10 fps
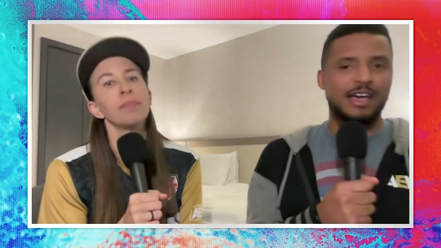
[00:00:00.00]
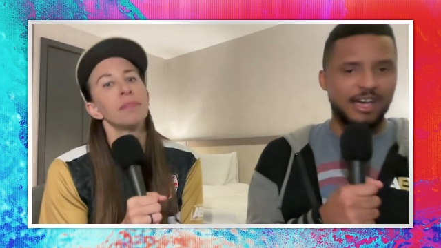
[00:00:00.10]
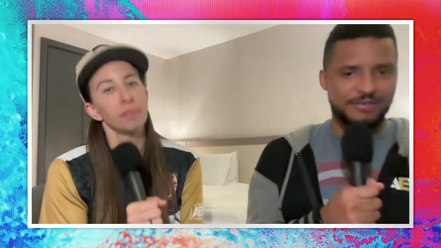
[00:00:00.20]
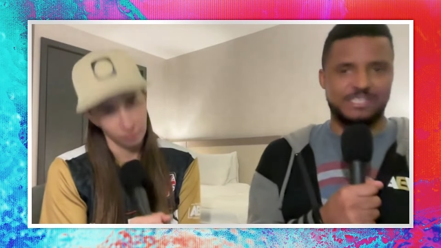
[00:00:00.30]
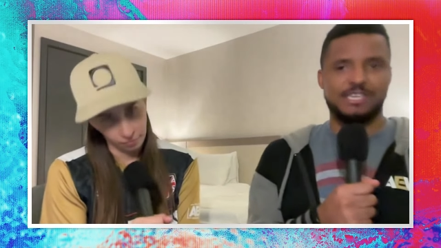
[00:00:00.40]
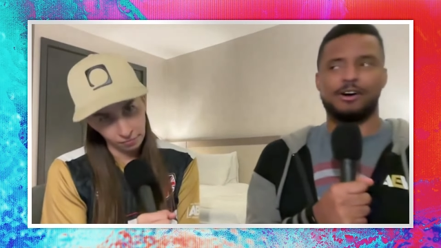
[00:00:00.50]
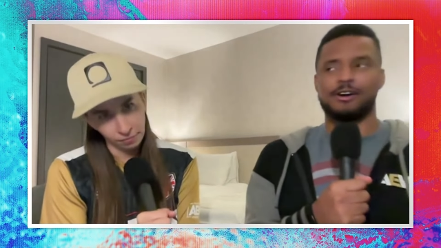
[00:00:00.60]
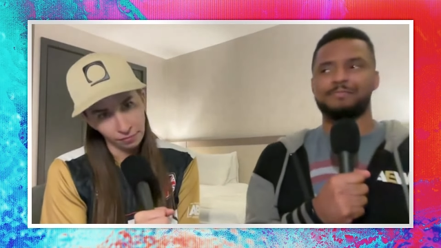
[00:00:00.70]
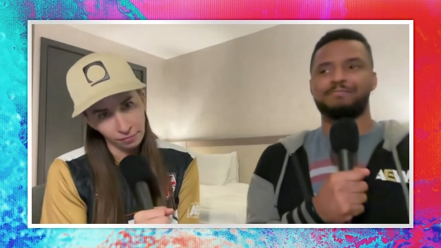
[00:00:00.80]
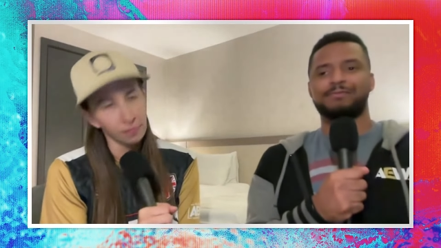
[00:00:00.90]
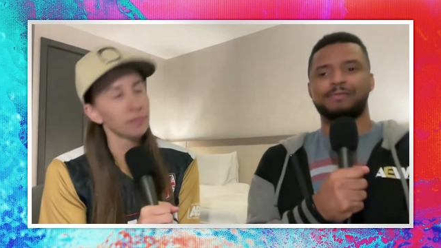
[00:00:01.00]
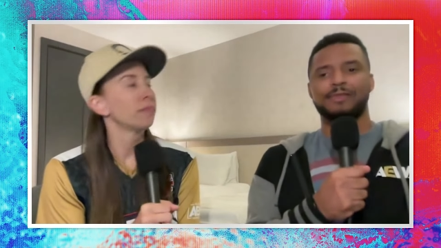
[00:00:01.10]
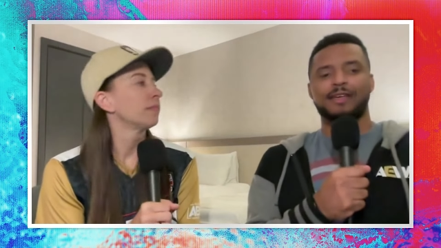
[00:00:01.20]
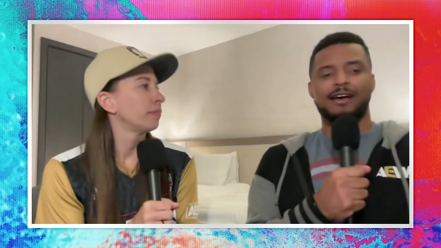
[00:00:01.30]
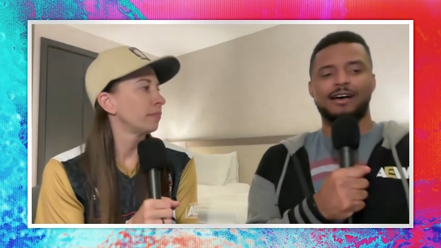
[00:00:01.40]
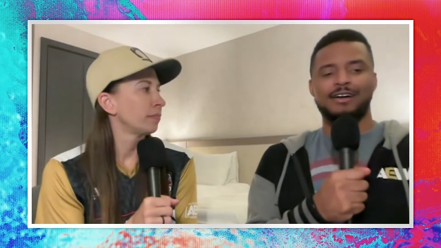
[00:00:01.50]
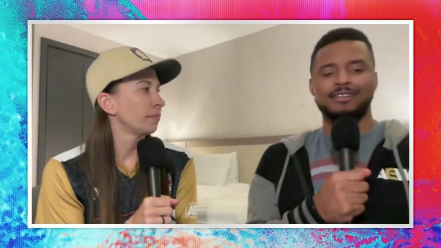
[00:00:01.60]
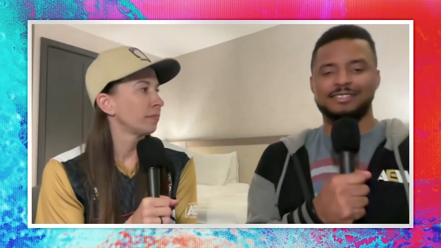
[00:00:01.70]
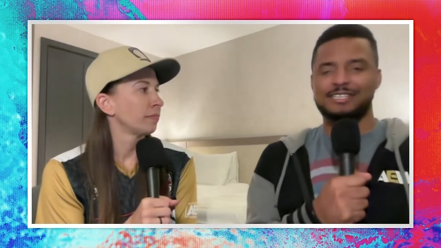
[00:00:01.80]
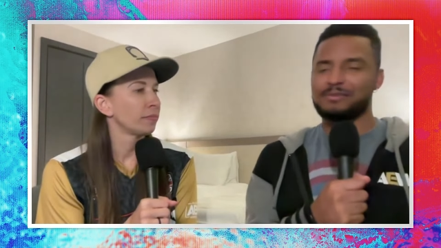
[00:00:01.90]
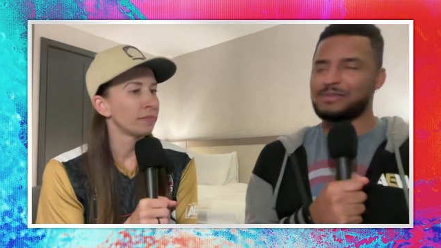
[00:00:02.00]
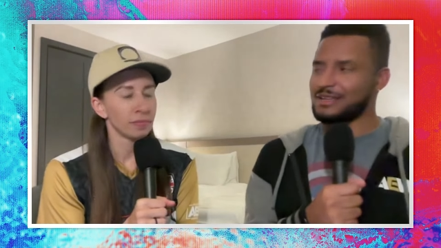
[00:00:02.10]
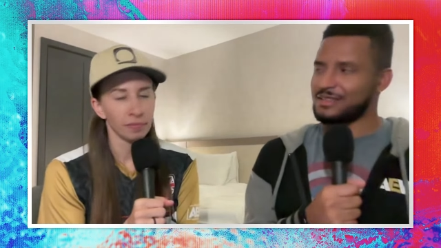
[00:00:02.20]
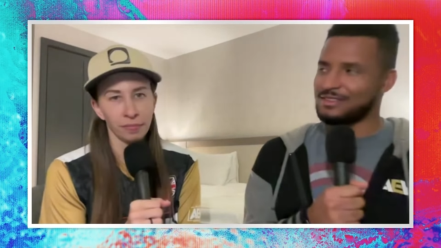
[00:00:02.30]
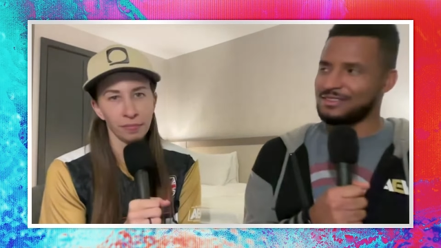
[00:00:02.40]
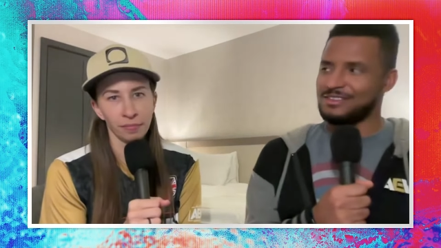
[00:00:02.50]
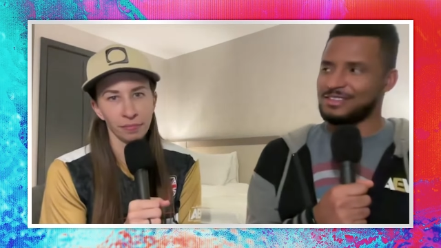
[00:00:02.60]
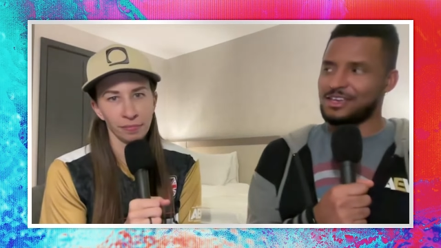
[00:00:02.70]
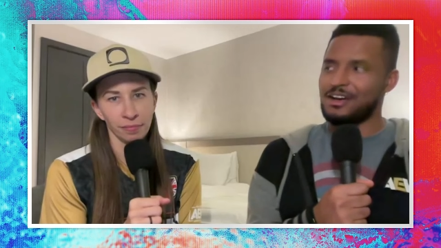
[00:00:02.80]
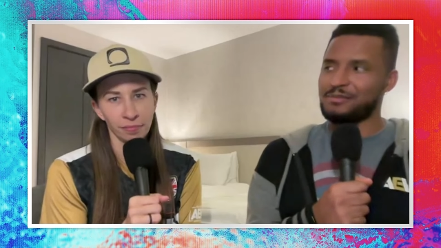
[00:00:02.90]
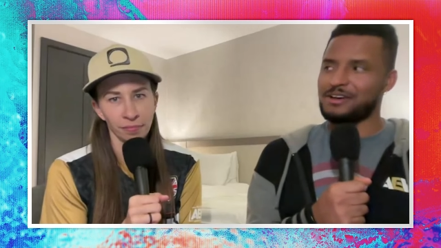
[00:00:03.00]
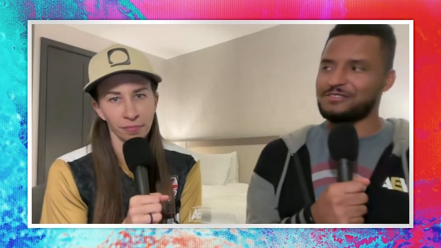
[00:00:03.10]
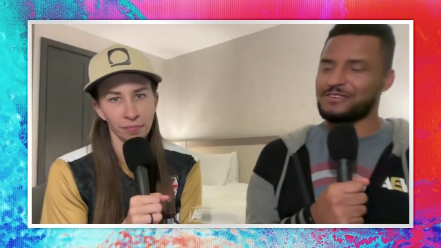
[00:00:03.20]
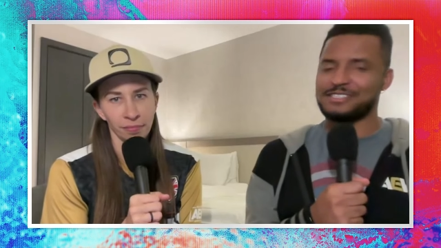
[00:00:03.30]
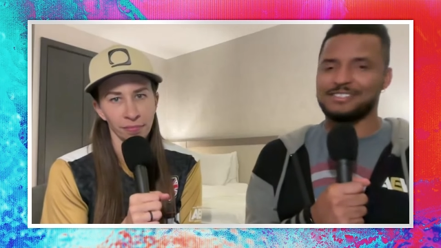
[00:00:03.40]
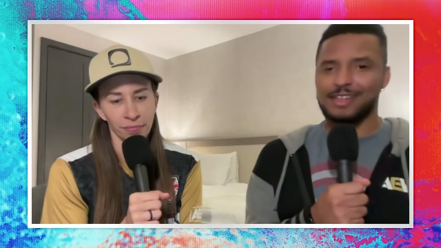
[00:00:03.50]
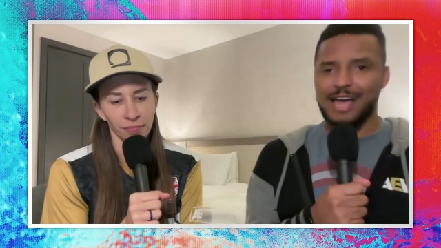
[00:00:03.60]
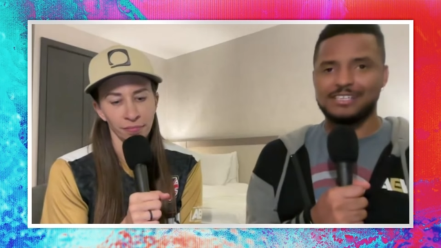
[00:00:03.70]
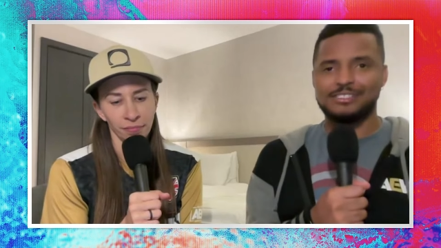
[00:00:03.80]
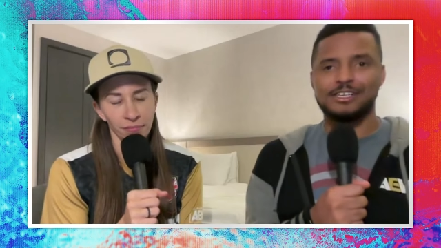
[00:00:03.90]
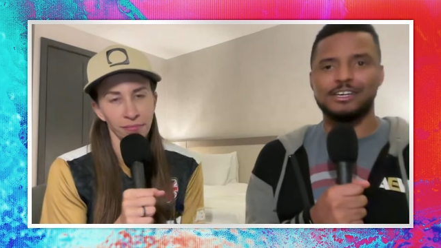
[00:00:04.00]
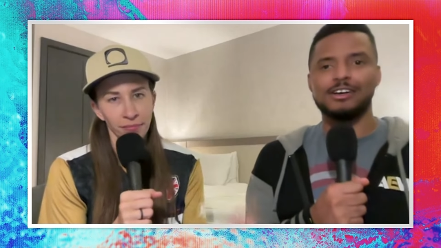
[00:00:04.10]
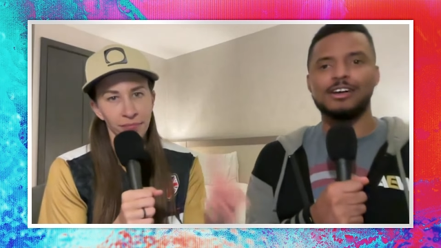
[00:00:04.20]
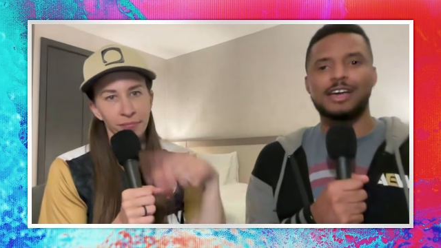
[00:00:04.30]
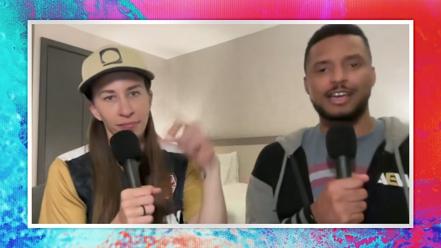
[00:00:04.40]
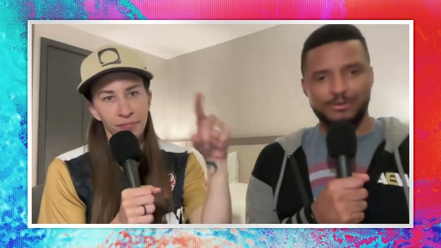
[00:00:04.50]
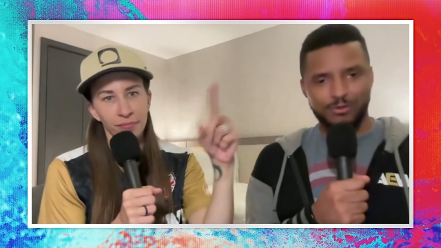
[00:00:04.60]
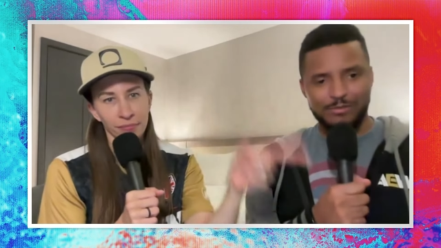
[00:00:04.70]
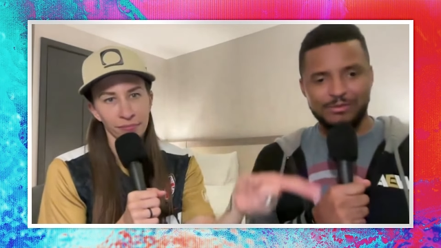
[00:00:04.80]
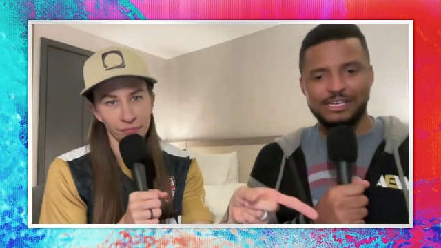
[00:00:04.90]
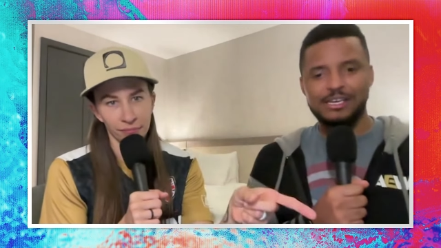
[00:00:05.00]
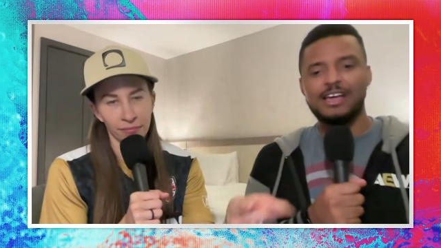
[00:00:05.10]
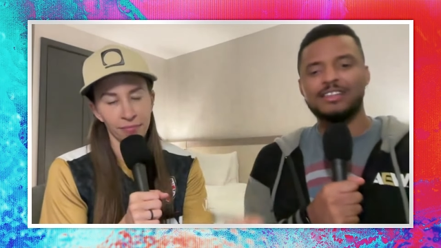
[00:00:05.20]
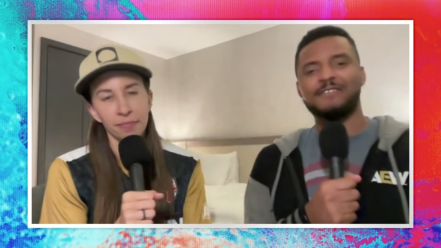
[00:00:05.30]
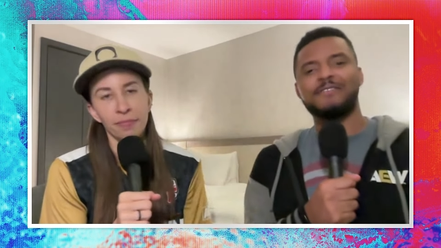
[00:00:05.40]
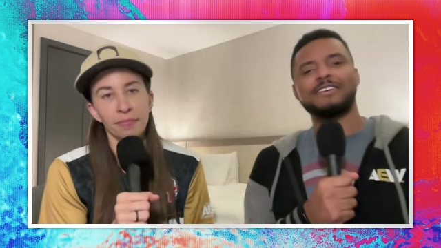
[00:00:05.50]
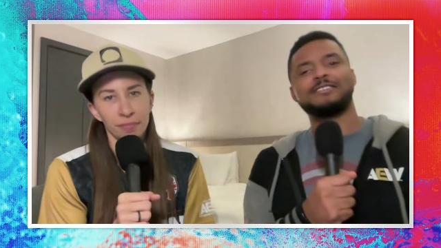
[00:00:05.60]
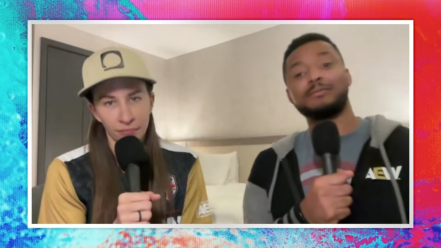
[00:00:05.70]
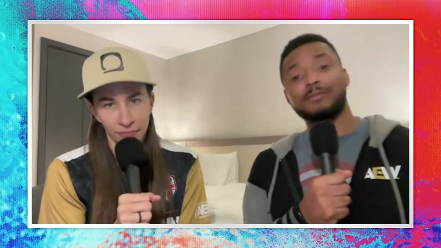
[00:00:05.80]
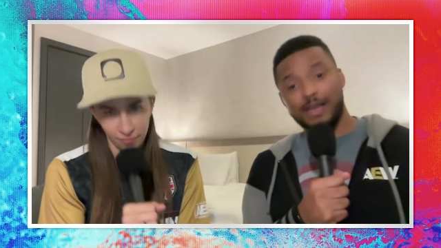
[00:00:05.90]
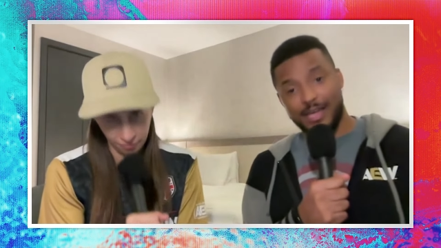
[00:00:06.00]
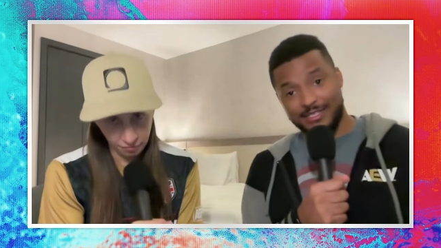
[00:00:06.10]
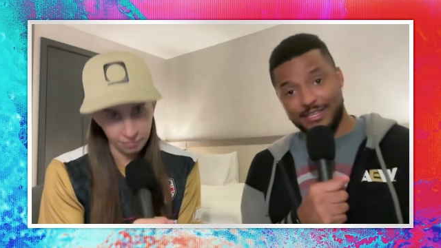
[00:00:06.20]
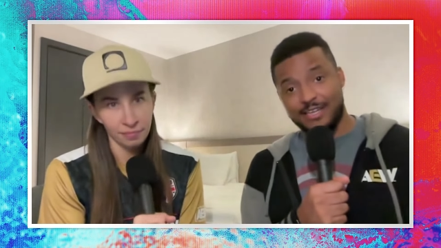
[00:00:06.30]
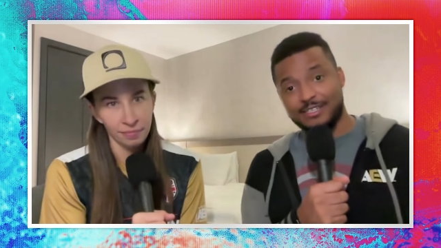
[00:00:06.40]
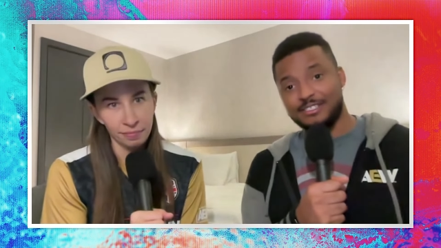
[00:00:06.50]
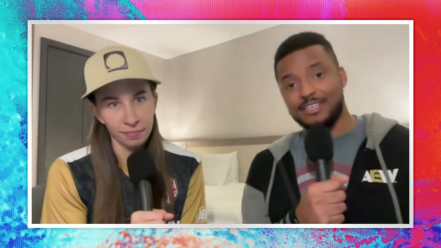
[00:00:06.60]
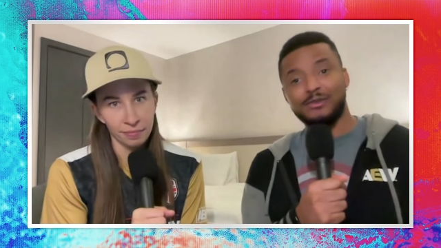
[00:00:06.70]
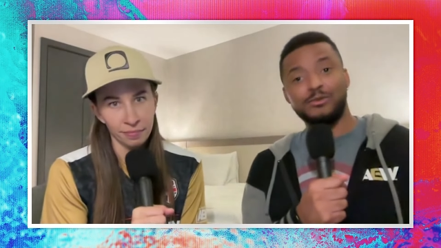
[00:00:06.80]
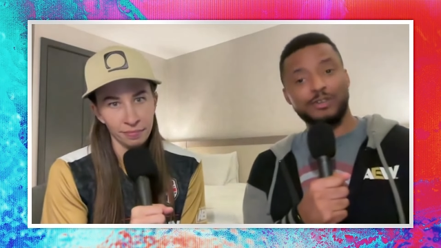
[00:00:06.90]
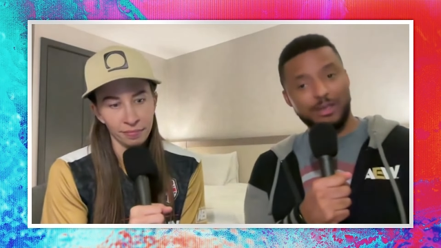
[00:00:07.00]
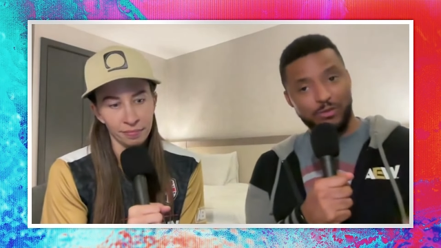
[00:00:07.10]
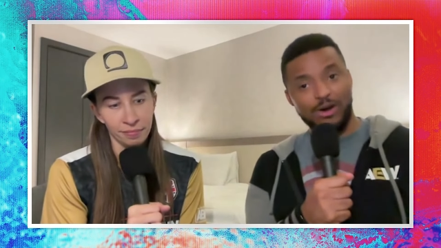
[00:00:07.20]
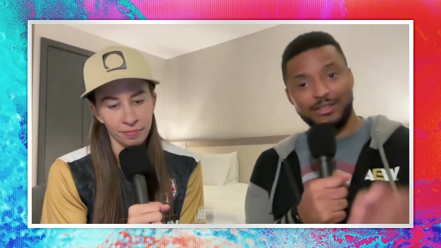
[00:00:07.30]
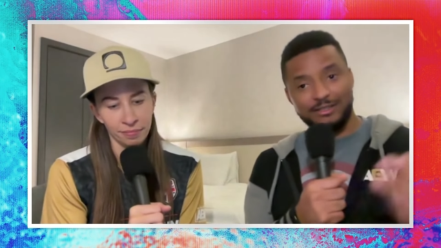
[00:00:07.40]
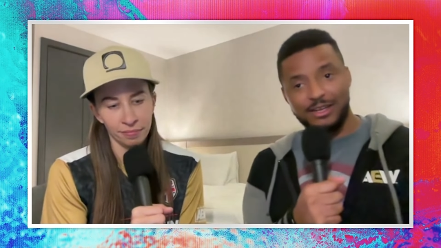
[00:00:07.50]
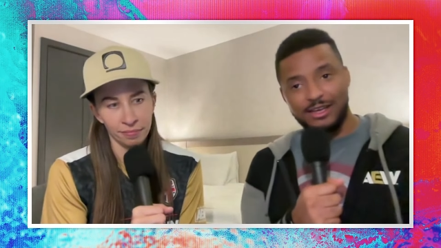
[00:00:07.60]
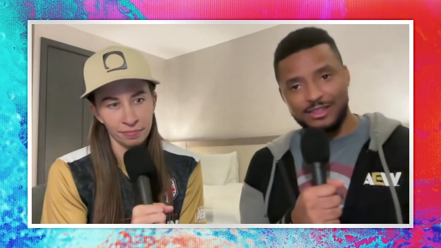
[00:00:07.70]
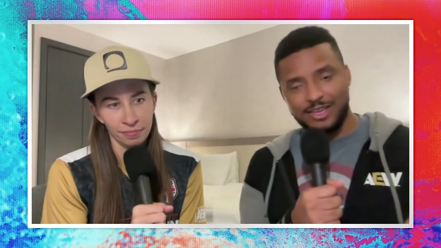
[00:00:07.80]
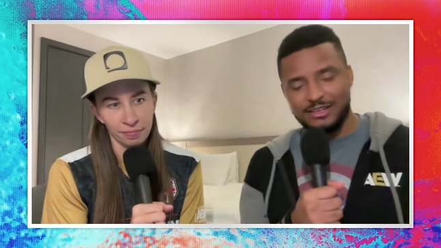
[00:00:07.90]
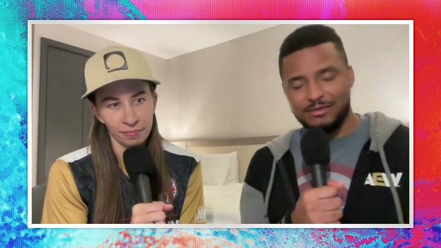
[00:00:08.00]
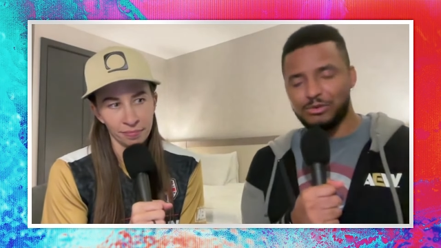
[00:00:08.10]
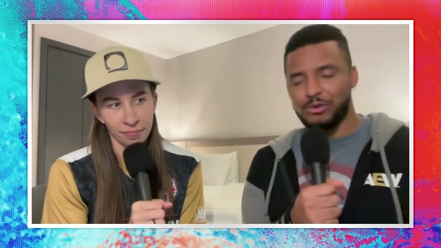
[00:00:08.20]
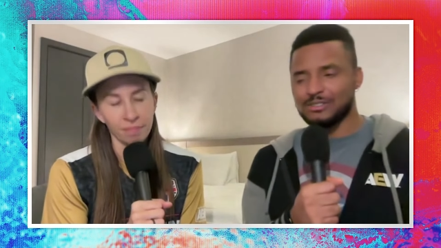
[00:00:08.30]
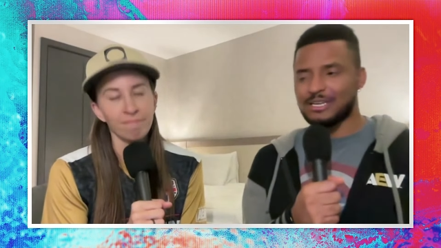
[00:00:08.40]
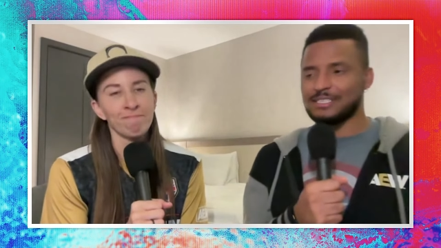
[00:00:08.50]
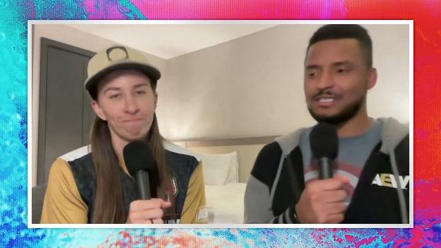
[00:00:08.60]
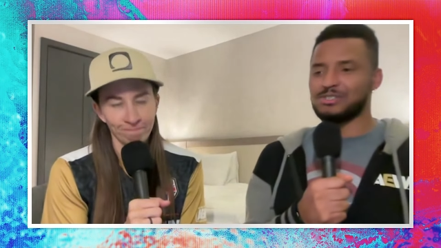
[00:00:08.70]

Speaker 1: FTR, uh, the team that the Young Bucks faced last year in Wembley. They faced them at Dynasty, where they won the AEW World Tag Team